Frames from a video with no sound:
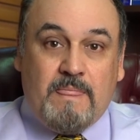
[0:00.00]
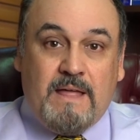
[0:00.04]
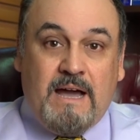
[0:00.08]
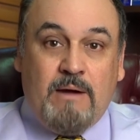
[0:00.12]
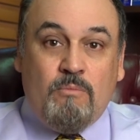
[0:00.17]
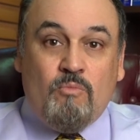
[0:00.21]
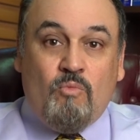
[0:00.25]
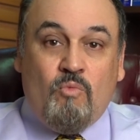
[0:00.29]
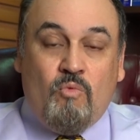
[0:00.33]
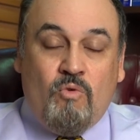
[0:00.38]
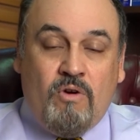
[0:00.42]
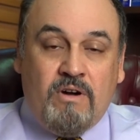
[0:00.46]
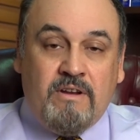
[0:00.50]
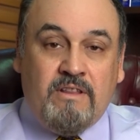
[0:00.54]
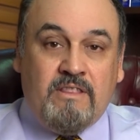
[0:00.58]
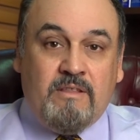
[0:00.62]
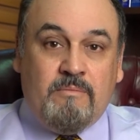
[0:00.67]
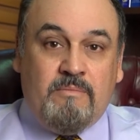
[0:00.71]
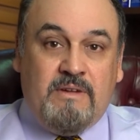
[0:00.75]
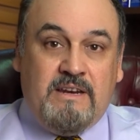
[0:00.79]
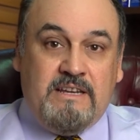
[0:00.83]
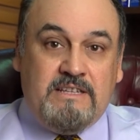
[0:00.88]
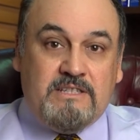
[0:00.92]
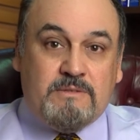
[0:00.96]
I'm one of
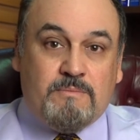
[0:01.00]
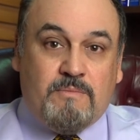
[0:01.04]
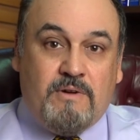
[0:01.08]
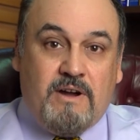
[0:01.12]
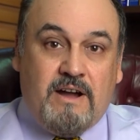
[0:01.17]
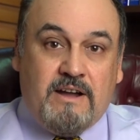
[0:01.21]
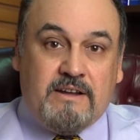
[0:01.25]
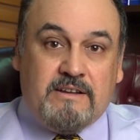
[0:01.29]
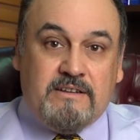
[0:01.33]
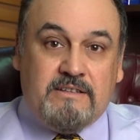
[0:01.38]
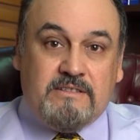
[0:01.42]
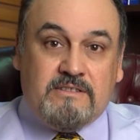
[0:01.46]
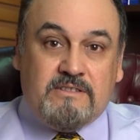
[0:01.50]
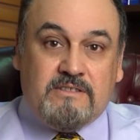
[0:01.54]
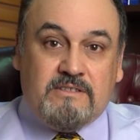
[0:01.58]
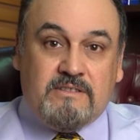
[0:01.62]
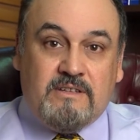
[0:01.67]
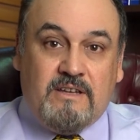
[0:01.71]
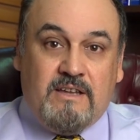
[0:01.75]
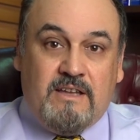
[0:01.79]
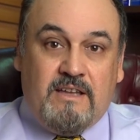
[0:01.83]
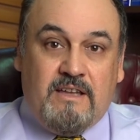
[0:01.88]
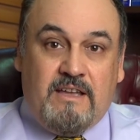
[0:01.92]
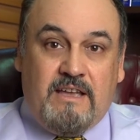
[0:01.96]
the many sprockets,
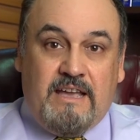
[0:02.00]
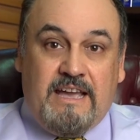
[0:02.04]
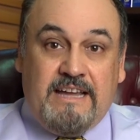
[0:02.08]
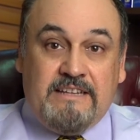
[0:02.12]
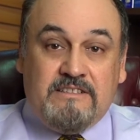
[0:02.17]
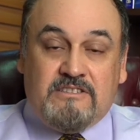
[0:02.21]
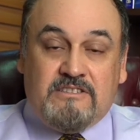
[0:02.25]
and